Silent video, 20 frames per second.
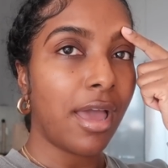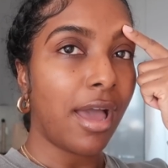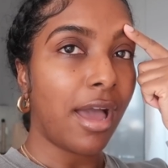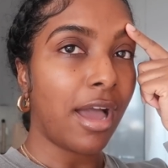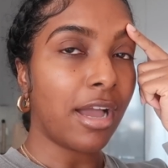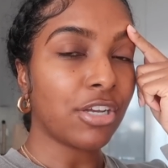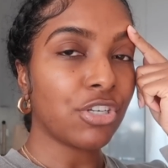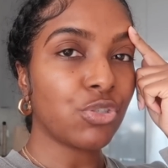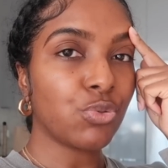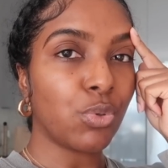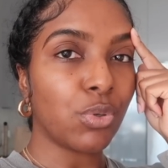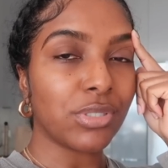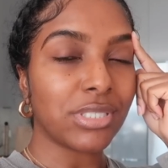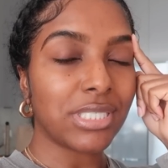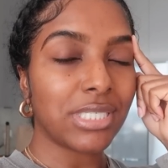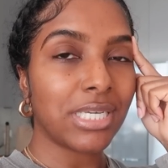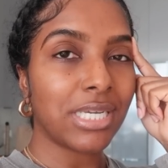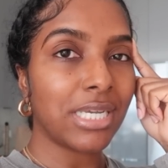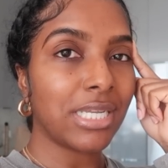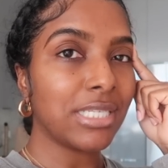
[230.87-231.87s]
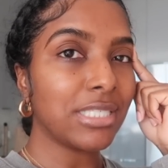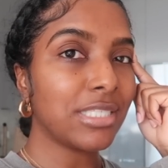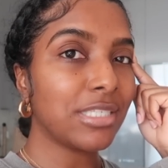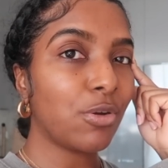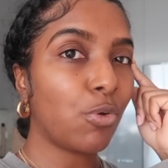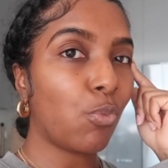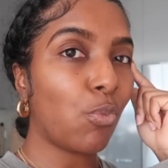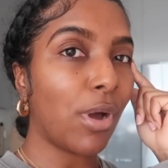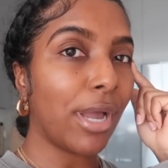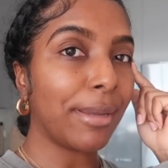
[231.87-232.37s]
actual tint
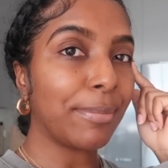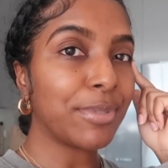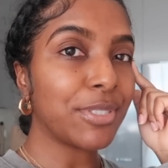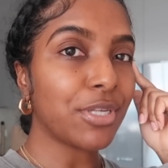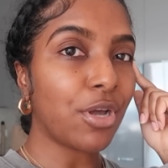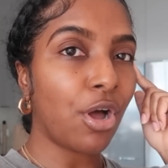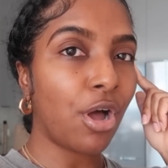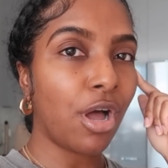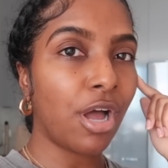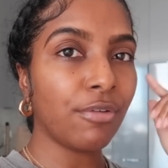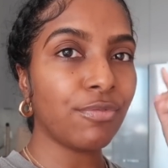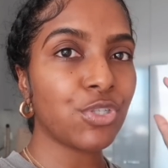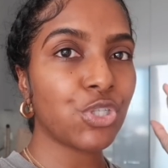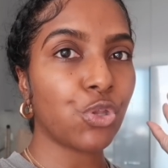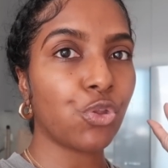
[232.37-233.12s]
wipes off,